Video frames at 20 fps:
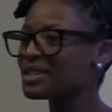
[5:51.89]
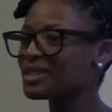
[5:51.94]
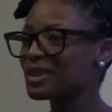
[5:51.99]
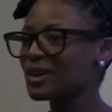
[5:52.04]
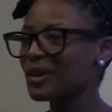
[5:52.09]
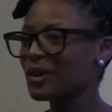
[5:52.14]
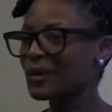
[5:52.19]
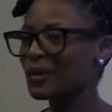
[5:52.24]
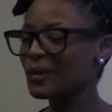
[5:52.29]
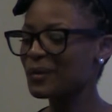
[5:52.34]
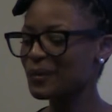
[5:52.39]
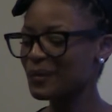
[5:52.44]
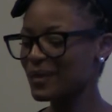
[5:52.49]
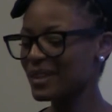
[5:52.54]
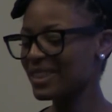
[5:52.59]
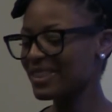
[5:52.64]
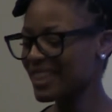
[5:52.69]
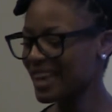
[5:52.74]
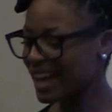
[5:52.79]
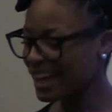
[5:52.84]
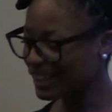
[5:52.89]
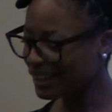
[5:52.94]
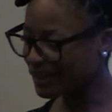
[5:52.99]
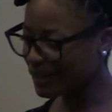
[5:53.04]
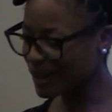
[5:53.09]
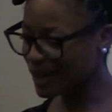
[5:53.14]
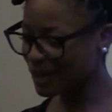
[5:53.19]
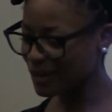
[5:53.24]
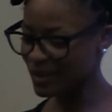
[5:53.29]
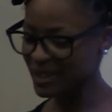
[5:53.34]
So with that
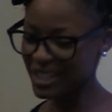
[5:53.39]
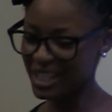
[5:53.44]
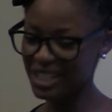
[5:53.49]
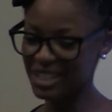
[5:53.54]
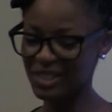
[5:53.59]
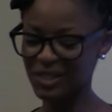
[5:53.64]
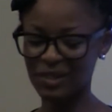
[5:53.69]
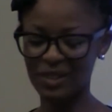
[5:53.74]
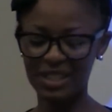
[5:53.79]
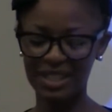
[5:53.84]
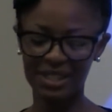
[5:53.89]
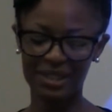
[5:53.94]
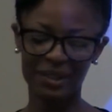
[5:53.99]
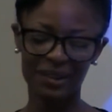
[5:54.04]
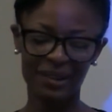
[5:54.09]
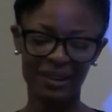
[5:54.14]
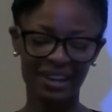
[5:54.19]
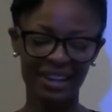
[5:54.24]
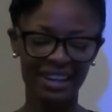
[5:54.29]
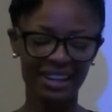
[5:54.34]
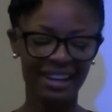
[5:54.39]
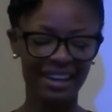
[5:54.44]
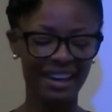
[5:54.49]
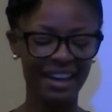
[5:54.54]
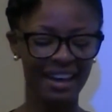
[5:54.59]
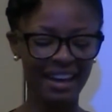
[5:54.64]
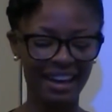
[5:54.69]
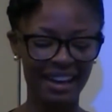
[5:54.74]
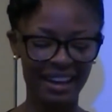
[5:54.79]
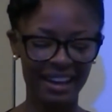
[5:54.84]
gone, with that stress gone,
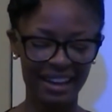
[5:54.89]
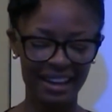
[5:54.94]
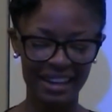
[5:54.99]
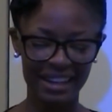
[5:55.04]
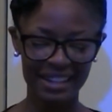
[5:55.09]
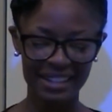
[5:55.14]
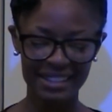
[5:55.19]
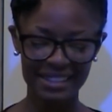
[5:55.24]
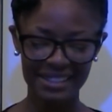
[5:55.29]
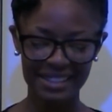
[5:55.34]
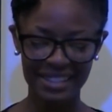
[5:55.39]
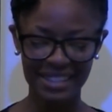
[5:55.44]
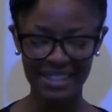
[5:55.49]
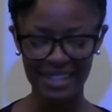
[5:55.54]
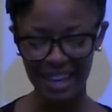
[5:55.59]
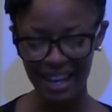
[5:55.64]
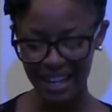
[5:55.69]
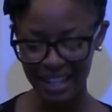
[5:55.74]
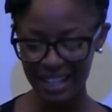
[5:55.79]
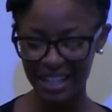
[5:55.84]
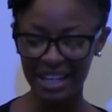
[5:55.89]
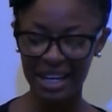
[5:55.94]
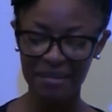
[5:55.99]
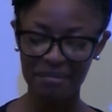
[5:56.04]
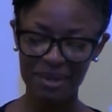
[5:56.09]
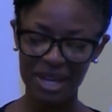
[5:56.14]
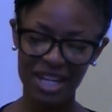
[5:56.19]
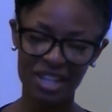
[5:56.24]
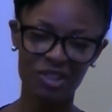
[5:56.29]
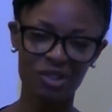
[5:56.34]
I decided, I
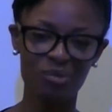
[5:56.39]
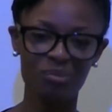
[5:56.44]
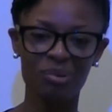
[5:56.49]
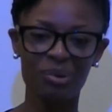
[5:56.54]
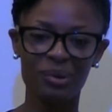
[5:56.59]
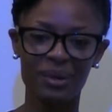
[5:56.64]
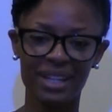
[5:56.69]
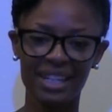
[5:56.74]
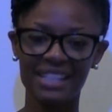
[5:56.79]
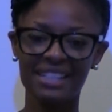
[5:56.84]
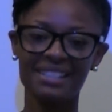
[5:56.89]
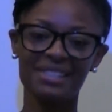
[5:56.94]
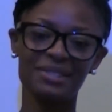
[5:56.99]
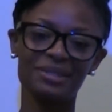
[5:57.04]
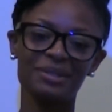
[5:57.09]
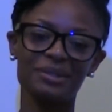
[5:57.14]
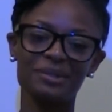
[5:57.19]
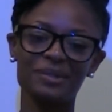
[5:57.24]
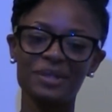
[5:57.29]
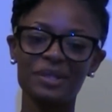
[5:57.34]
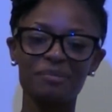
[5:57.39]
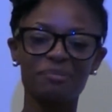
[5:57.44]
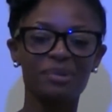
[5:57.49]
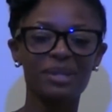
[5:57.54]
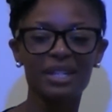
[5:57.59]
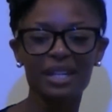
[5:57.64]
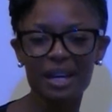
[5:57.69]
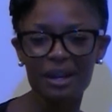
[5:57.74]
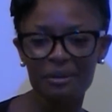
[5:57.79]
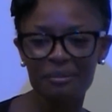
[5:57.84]
made it a point to
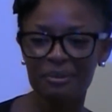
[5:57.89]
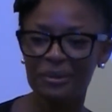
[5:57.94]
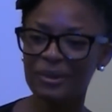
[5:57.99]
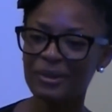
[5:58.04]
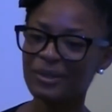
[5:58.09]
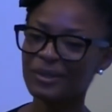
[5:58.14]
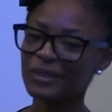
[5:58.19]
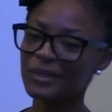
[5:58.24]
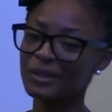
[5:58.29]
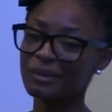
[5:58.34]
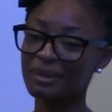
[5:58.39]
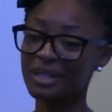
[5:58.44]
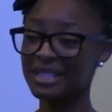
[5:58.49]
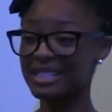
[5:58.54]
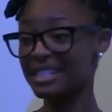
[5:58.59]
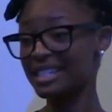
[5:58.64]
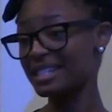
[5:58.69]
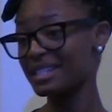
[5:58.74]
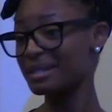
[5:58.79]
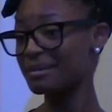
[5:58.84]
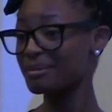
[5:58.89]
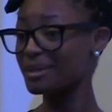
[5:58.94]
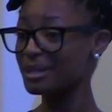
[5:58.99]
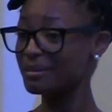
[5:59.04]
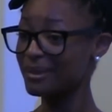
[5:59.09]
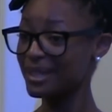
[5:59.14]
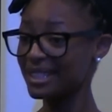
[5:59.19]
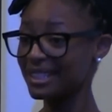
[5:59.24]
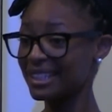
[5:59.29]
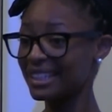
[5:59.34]
speak up more during my TSP
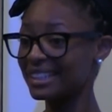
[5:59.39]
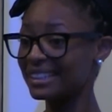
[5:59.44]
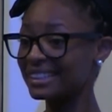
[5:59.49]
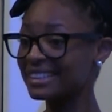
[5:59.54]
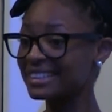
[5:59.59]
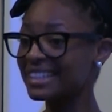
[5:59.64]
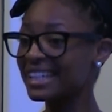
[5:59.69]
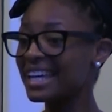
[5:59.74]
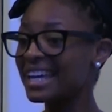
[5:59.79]
meetings,